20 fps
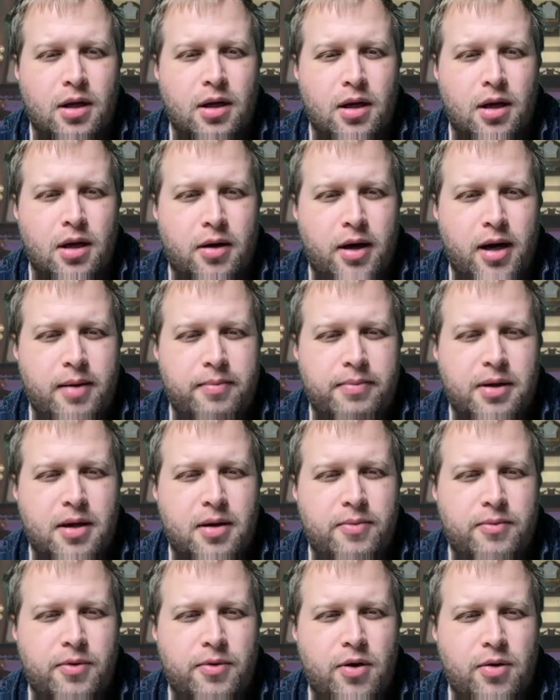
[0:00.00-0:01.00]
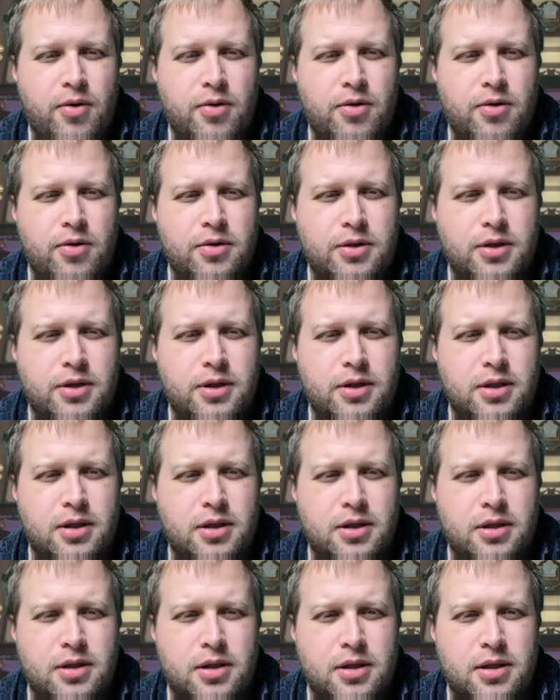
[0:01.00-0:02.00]
All right, Plum rolls
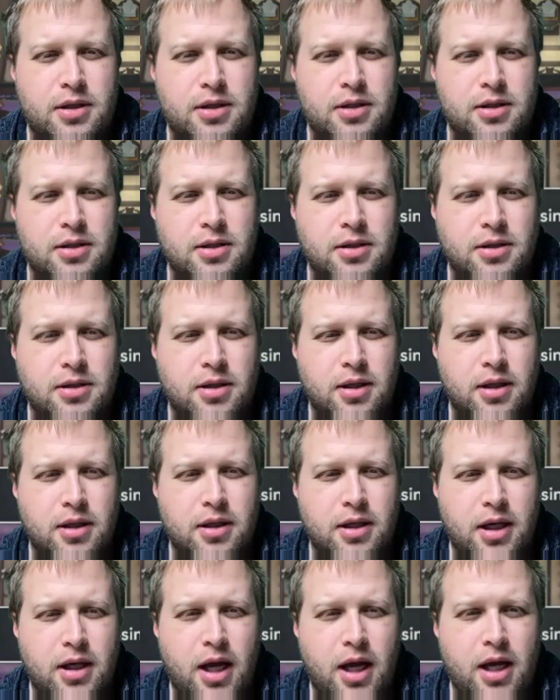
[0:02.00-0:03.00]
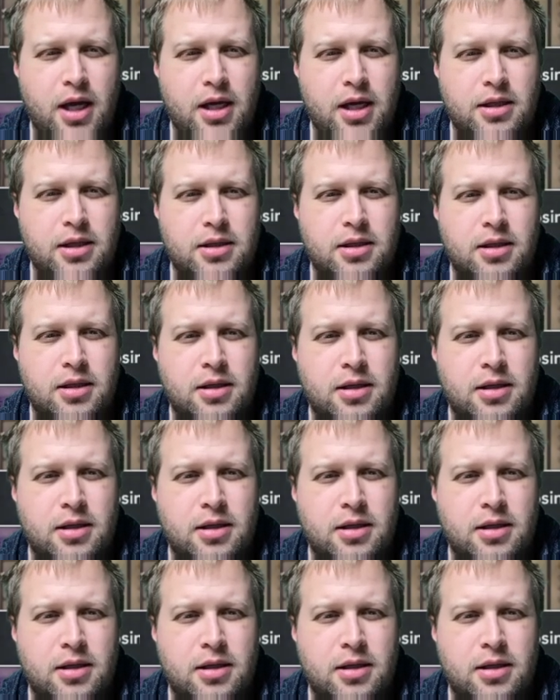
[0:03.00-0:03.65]
the eight,